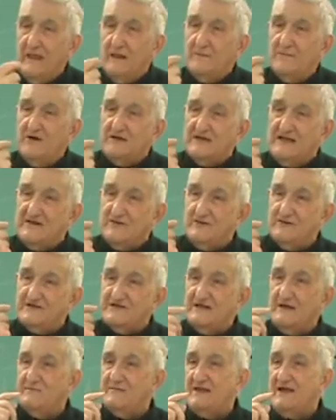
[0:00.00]
But at the
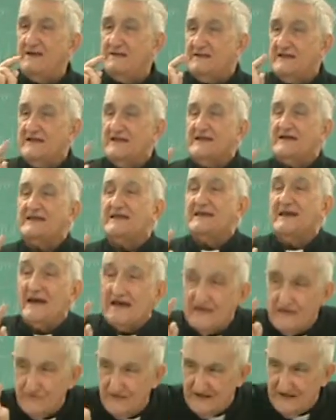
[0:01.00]
same time, they react to